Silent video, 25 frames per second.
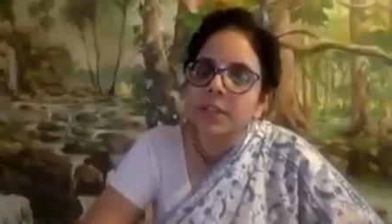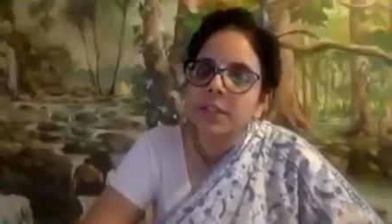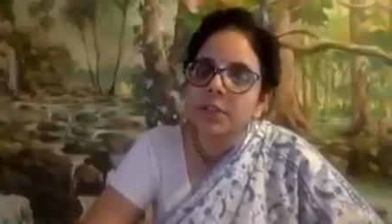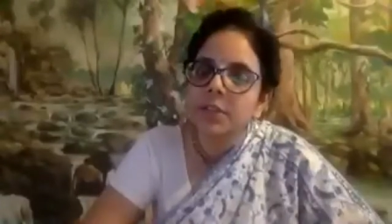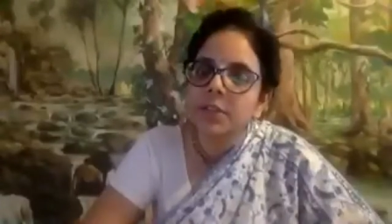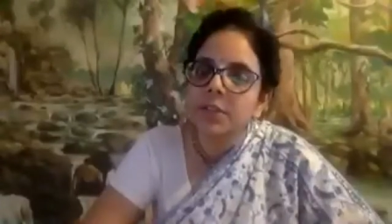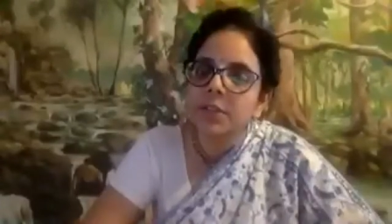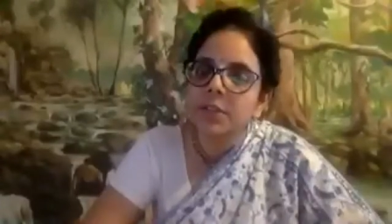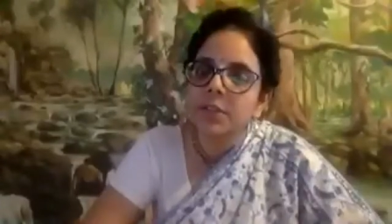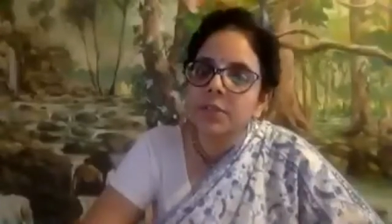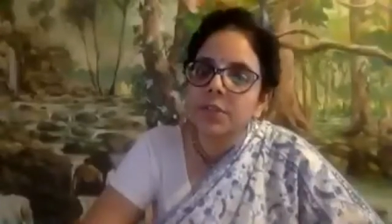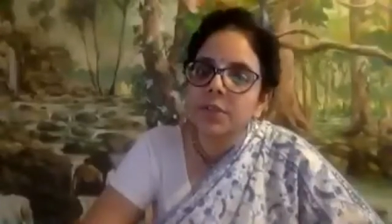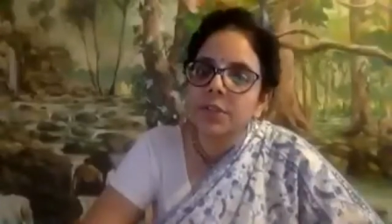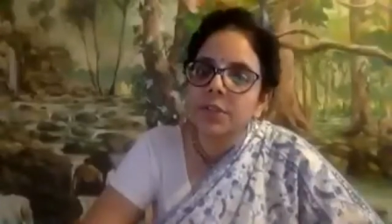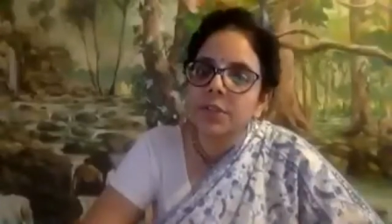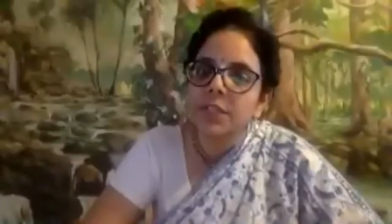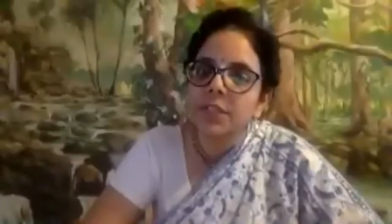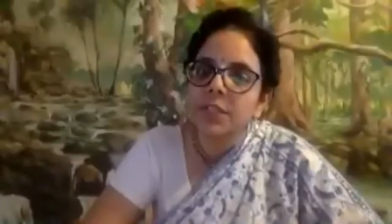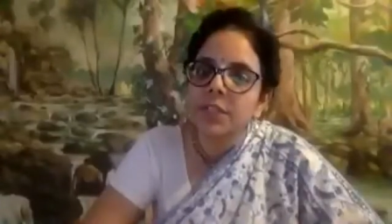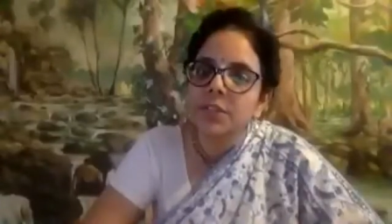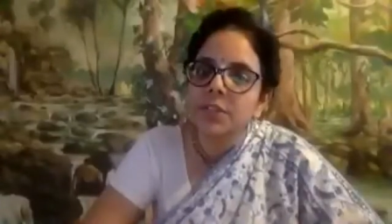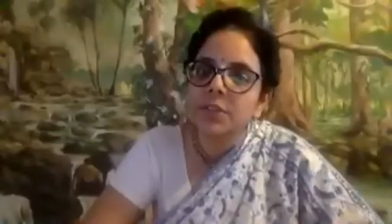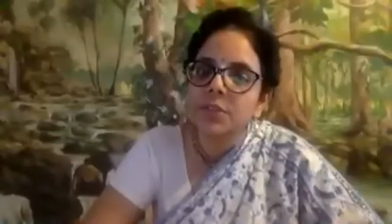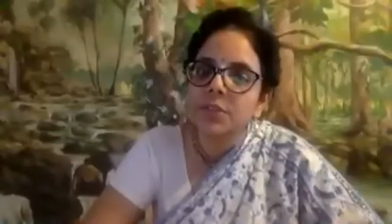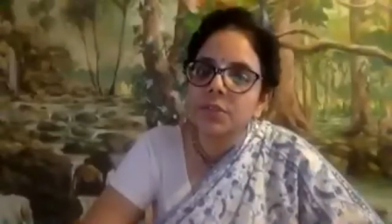
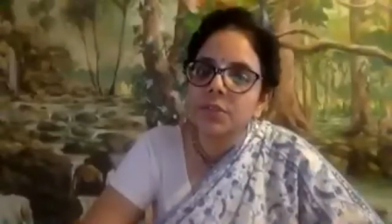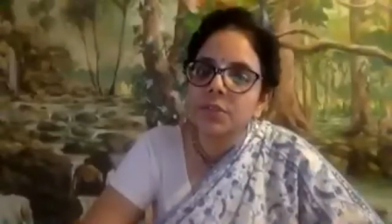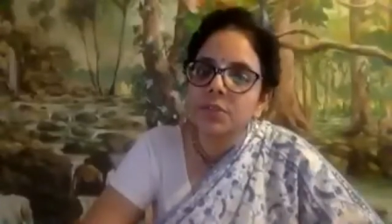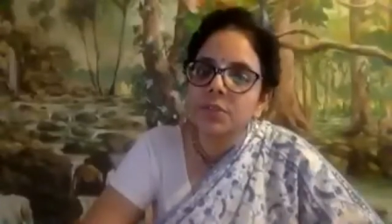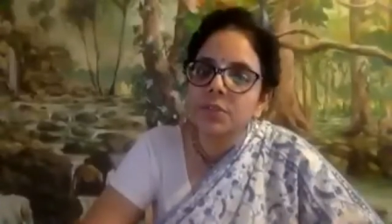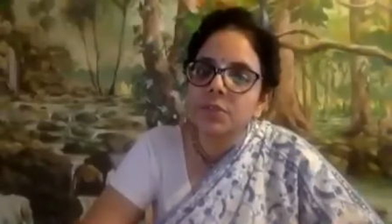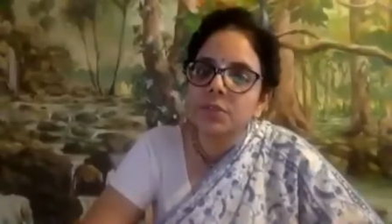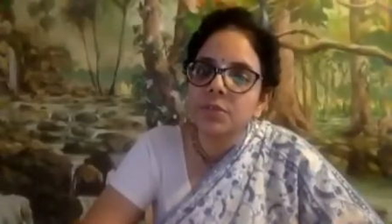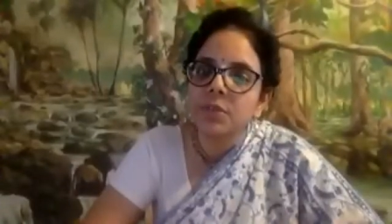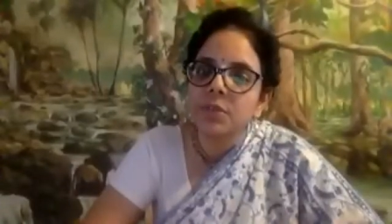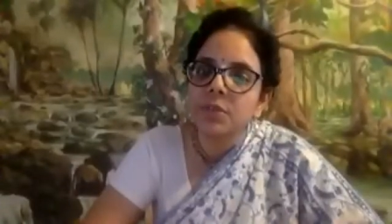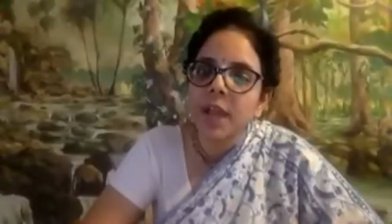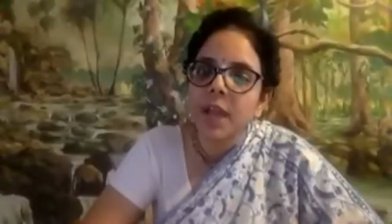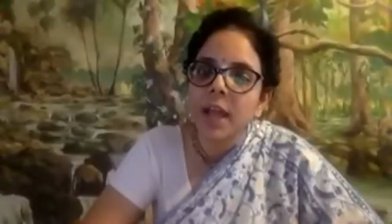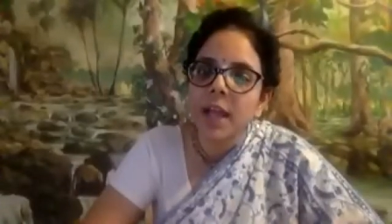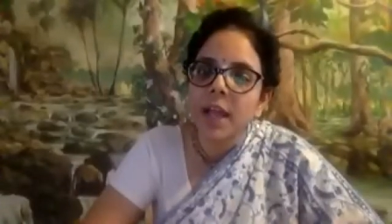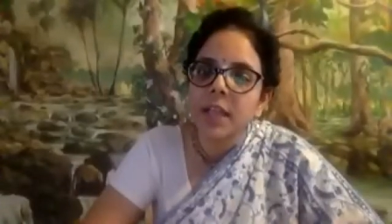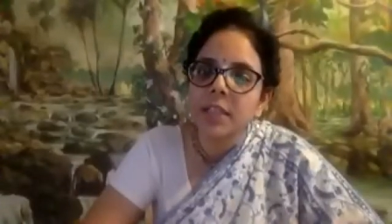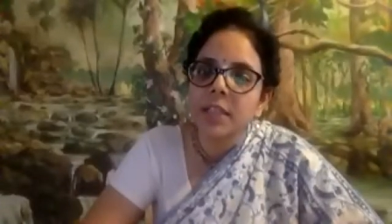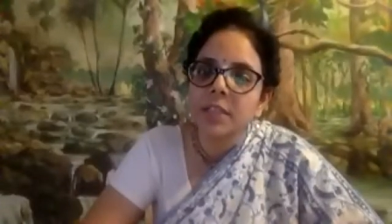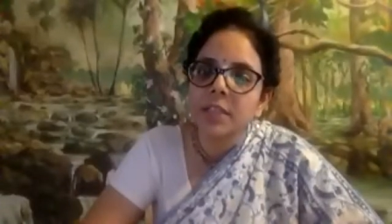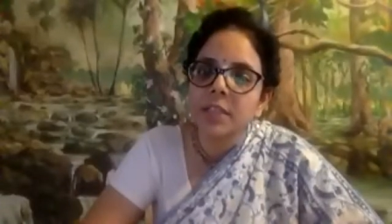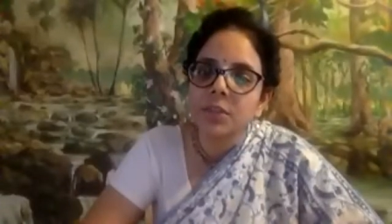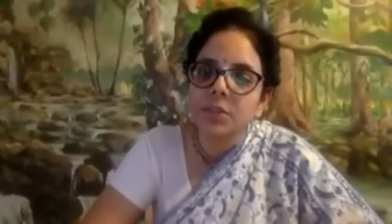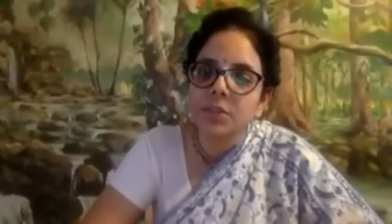devotees to
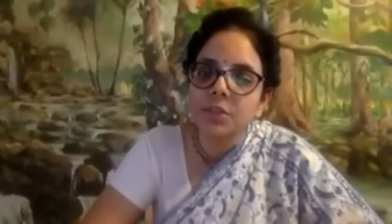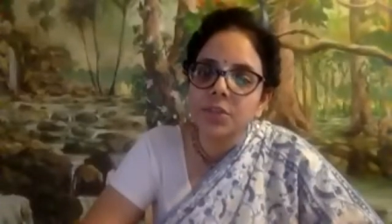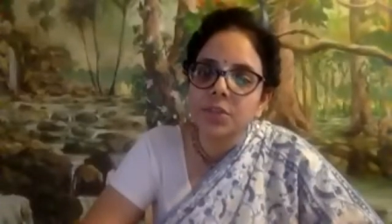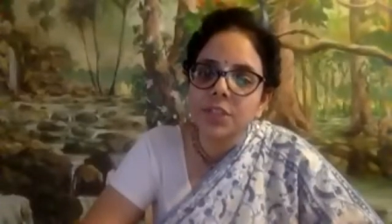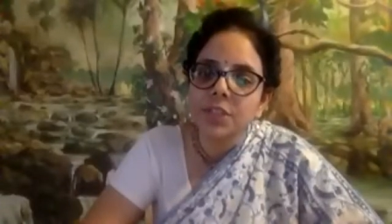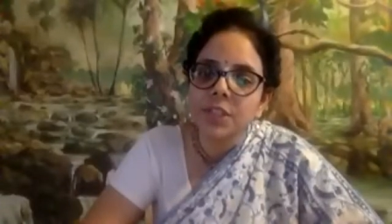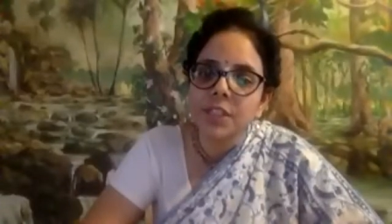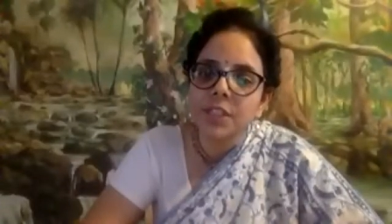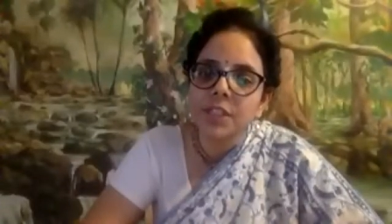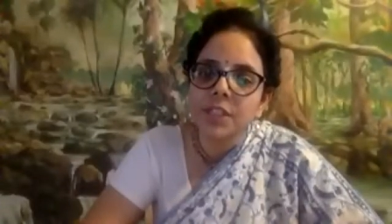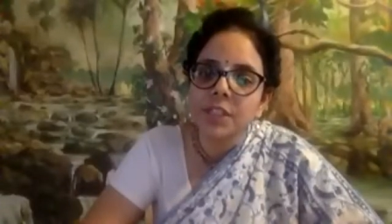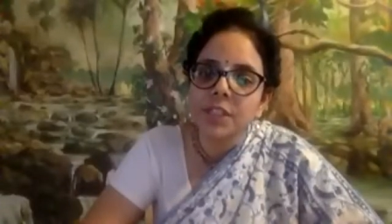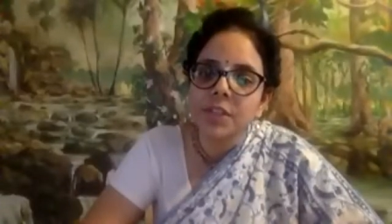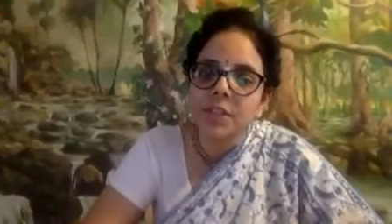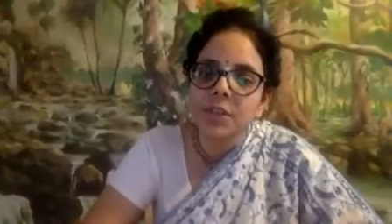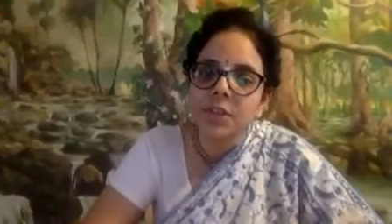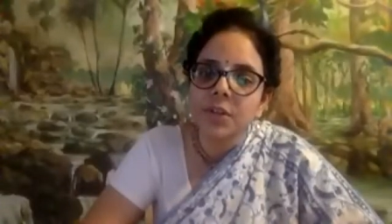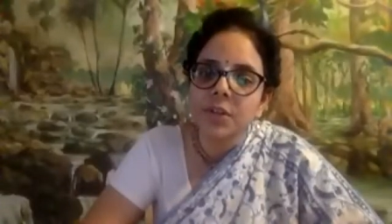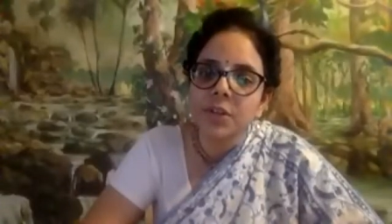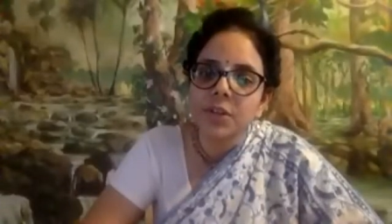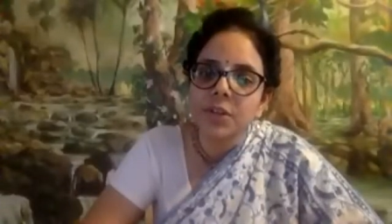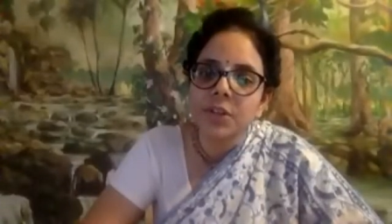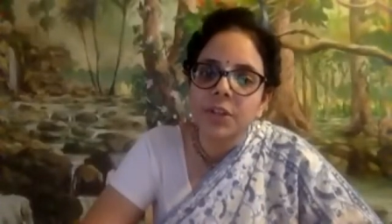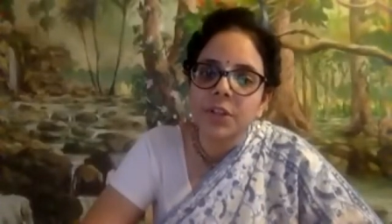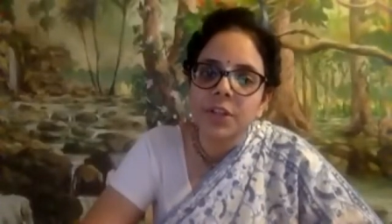ask questions,
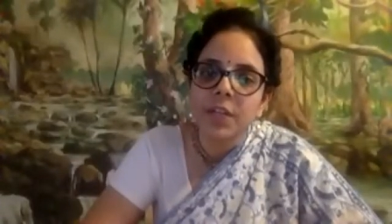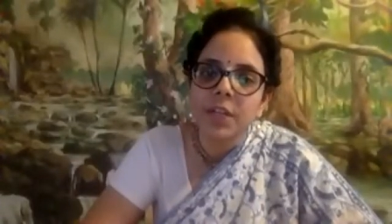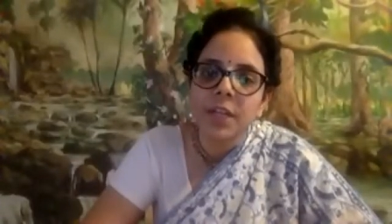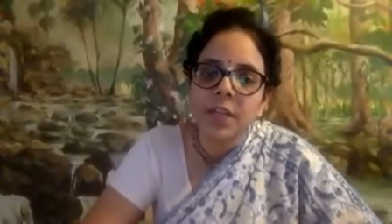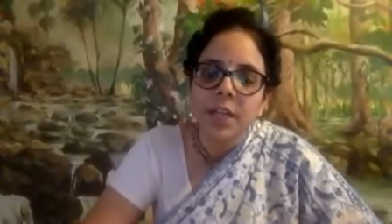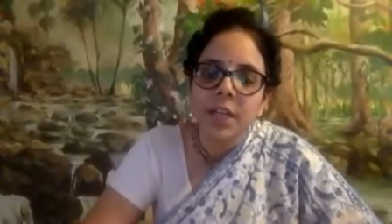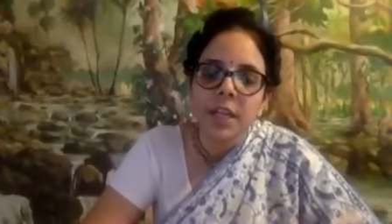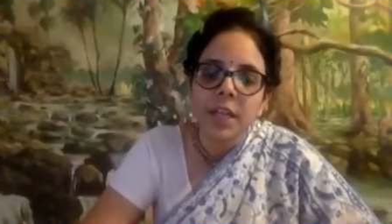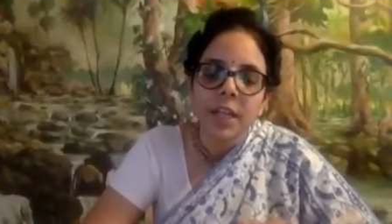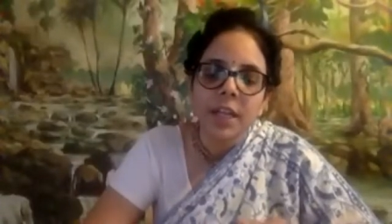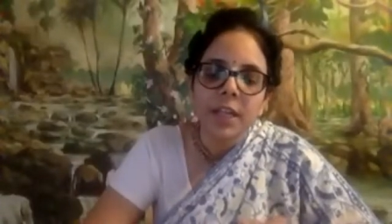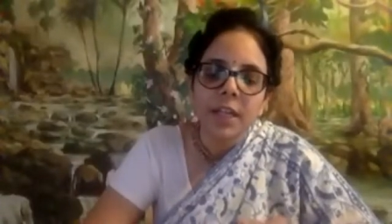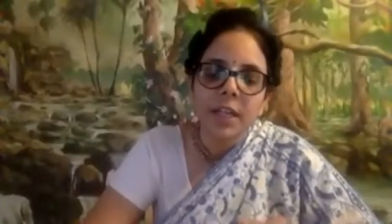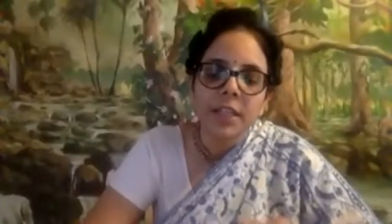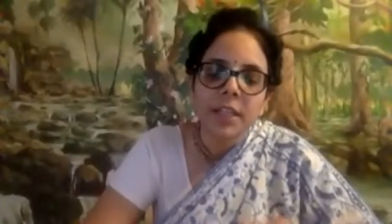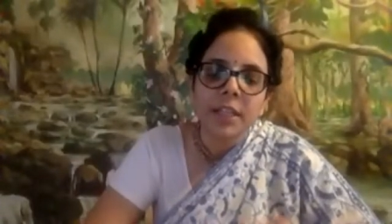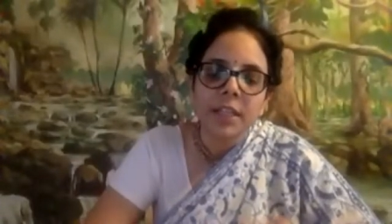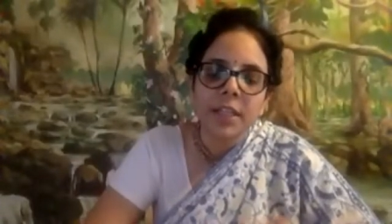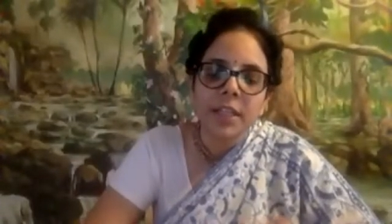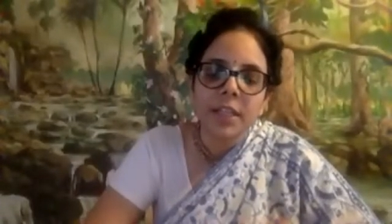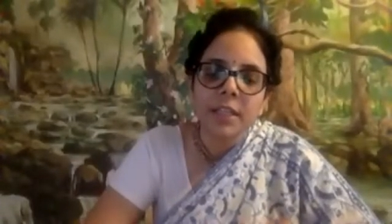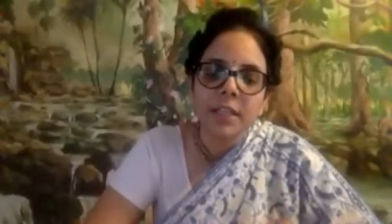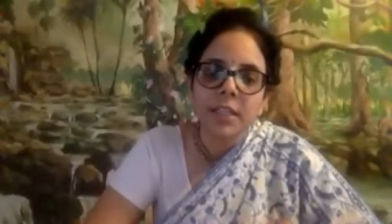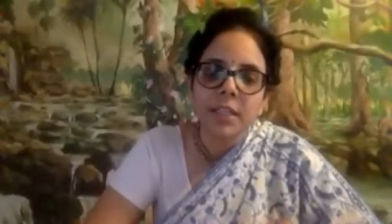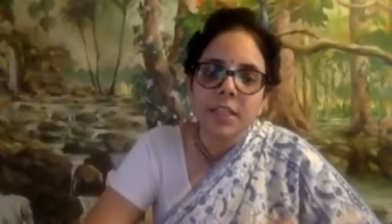or
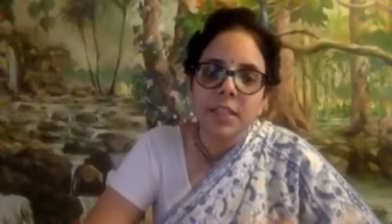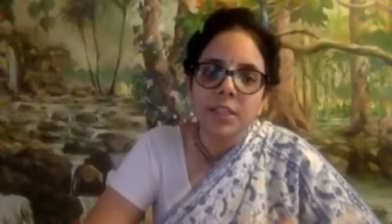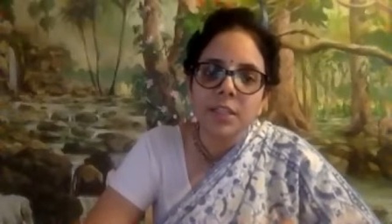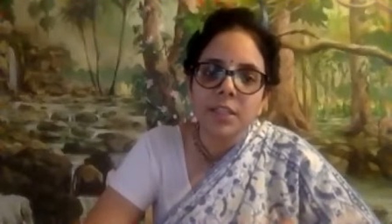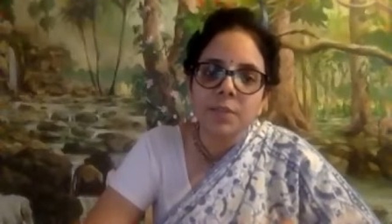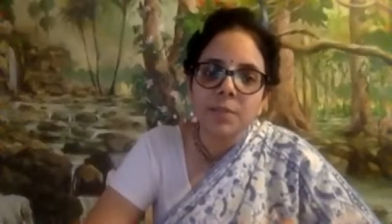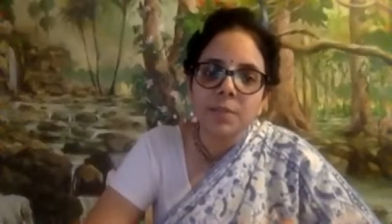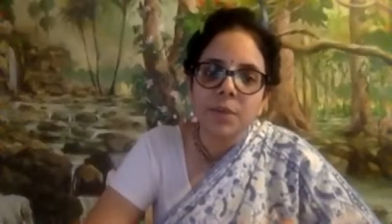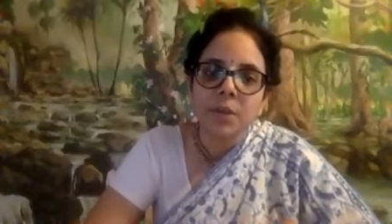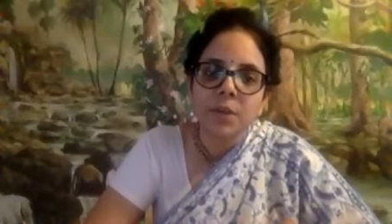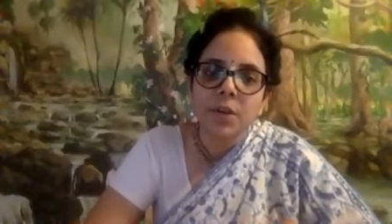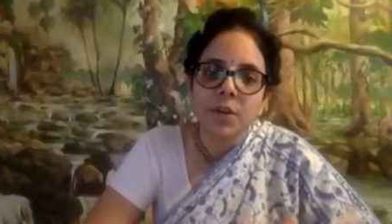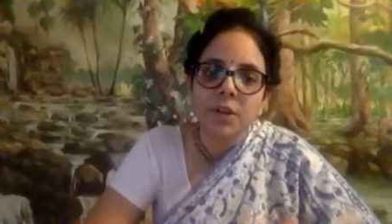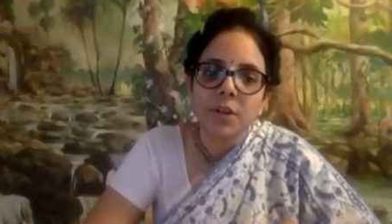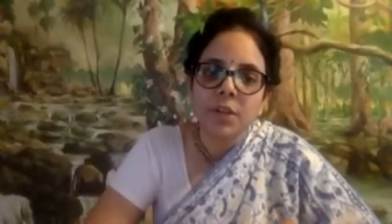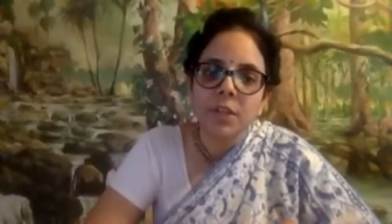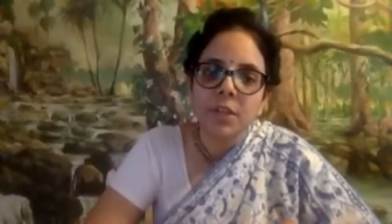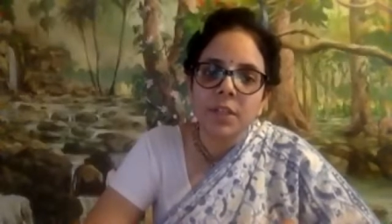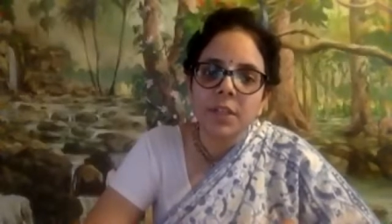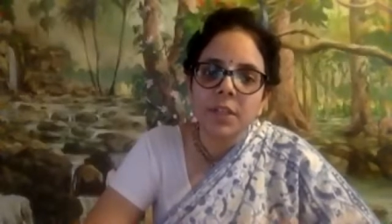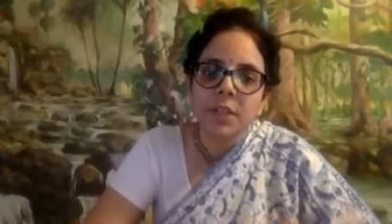there's a small